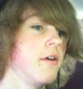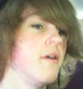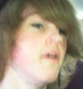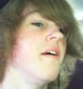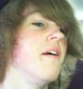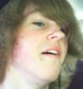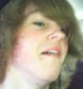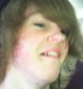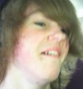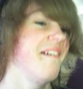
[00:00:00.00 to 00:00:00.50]

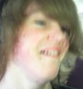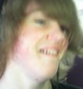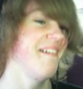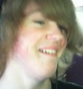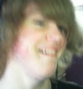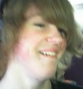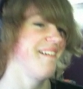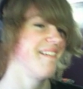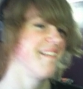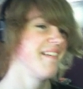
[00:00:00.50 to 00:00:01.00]

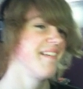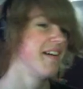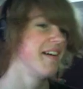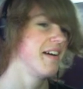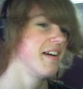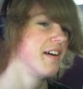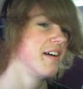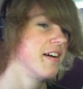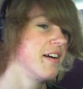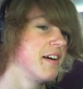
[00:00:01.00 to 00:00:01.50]

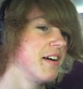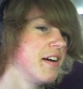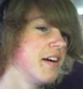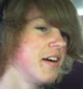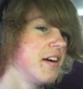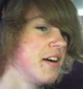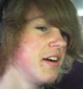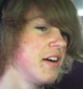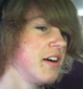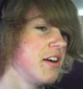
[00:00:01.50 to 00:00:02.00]

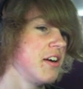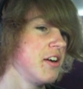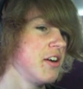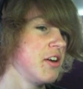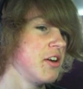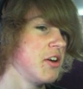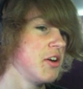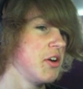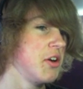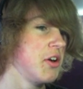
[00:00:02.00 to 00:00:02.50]

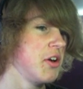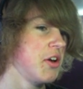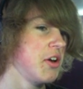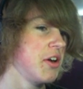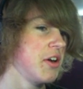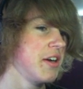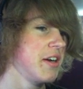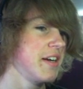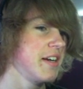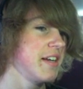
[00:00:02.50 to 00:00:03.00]

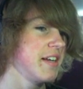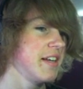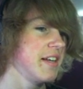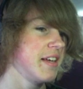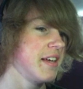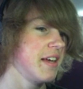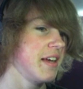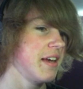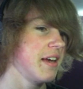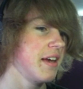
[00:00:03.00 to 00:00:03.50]

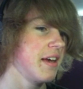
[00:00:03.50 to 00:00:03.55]
(no one is talking)